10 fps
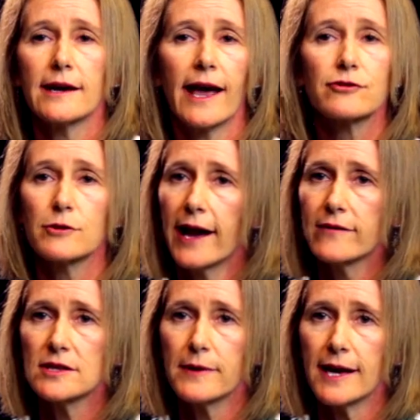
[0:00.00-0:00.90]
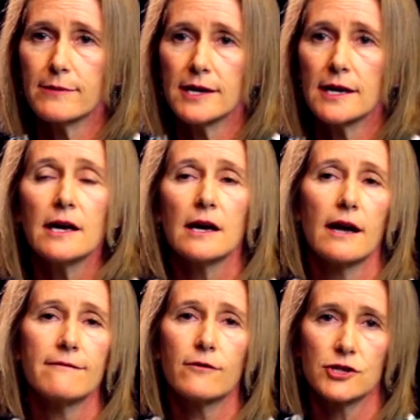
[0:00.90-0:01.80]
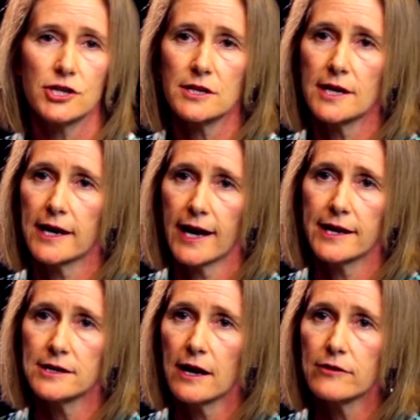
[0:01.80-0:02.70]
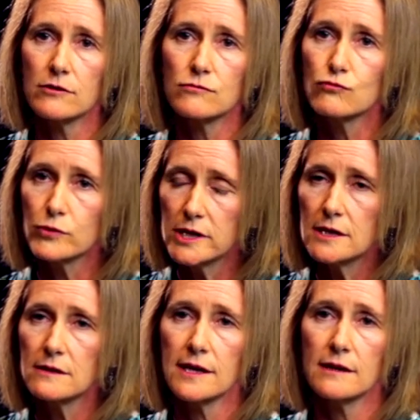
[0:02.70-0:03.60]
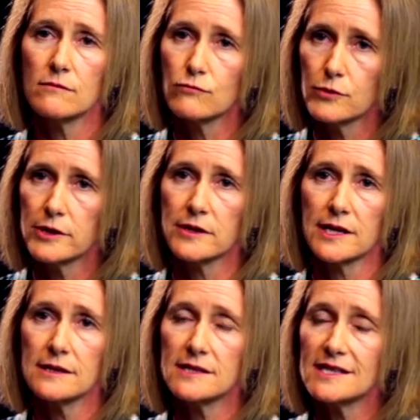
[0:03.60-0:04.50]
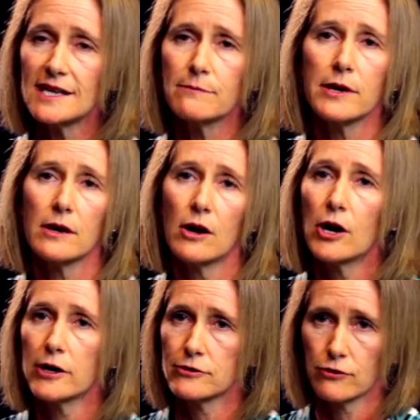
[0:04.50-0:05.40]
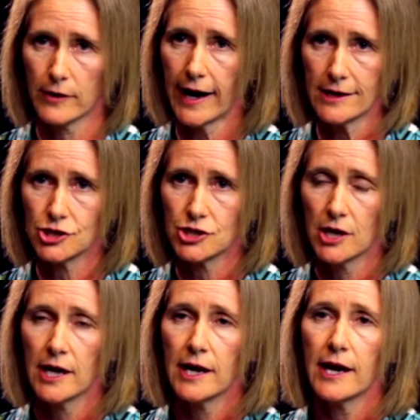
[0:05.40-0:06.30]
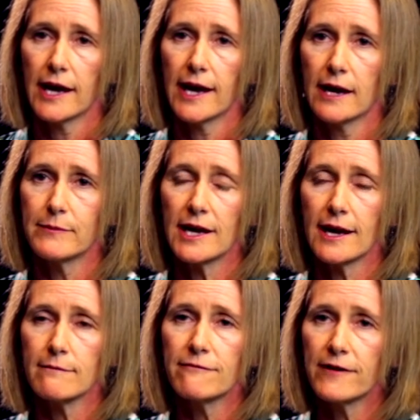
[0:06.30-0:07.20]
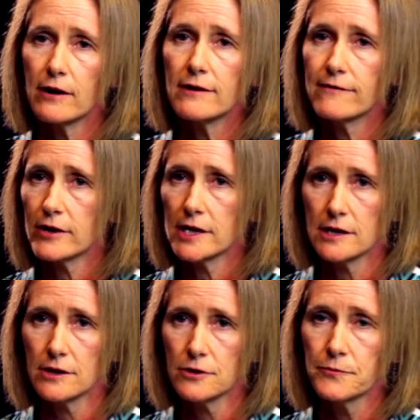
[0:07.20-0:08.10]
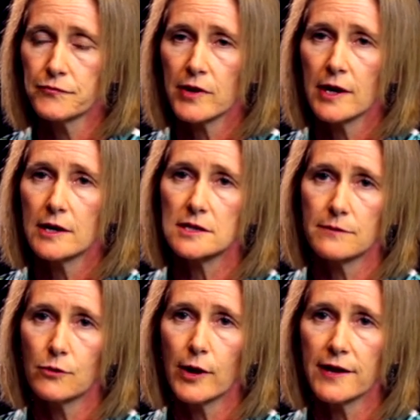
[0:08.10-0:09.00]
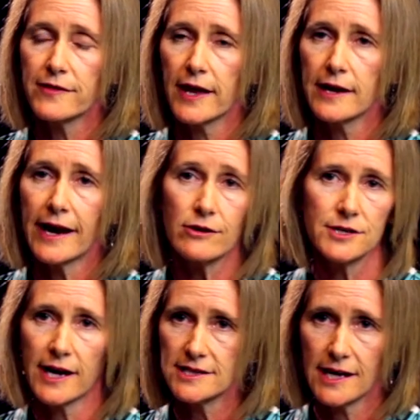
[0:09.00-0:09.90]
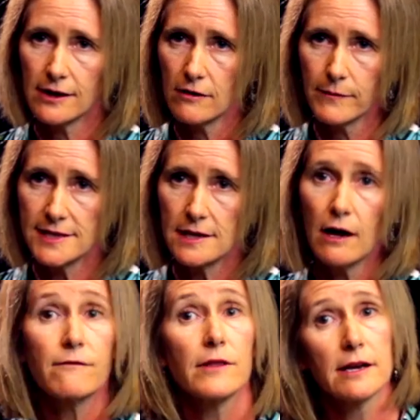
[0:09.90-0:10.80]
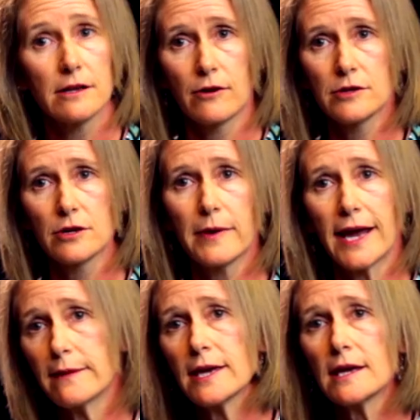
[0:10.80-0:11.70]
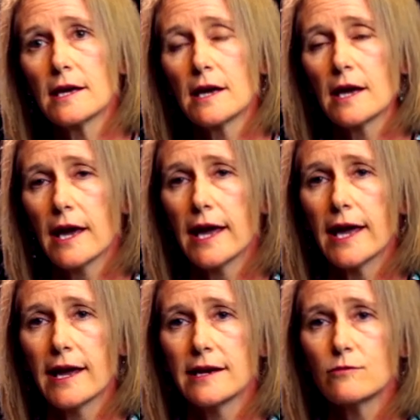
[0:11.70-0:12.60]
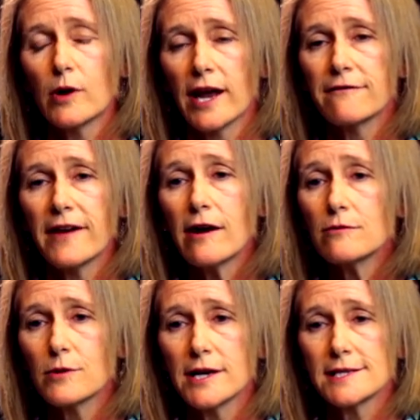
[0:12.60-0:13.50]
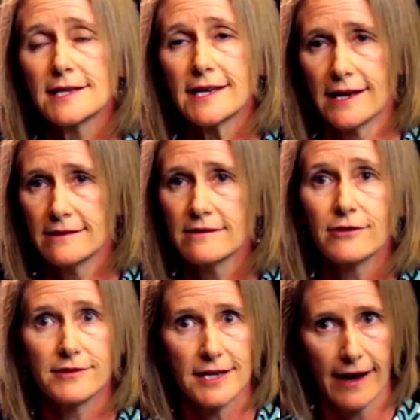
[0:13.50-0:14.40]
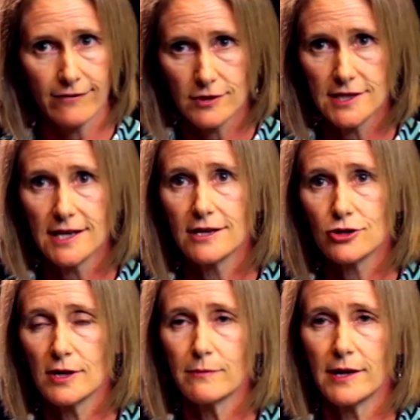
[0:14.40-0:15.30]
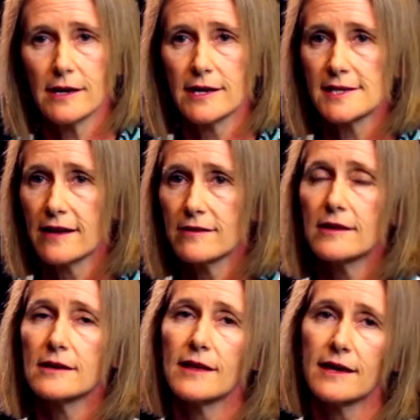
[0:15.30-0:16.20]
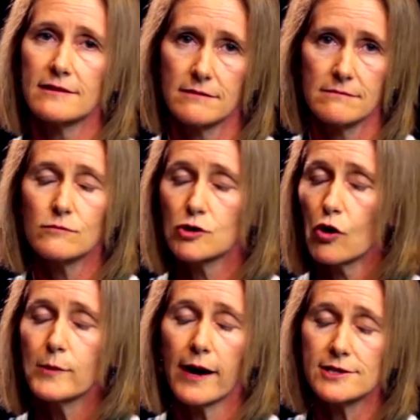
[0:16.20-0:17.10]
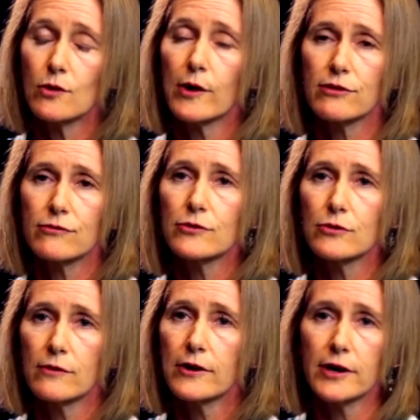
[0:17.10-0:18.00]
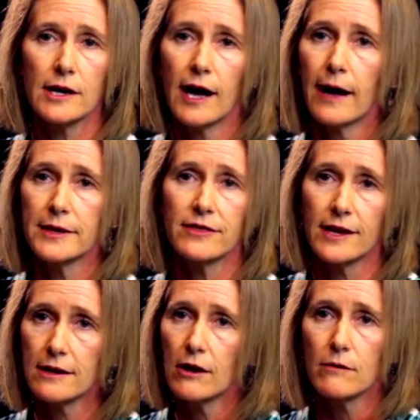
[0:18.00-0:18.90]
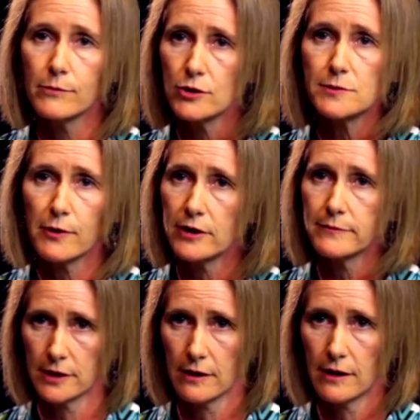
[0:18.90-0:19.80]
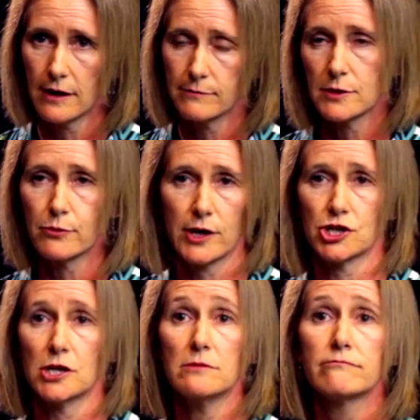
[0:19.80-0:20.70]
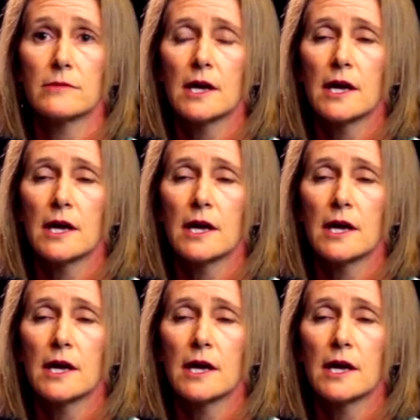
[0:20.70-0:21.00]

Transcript: and after having the baby, unfortunately, I had another really, really deep, hard crash and became very, very ill to the point that I could not take care of myself, let alone a little baby. And what I found was, again, after seeking treatment, is that they told me I was going through a very common thing called postpartum uh, depression.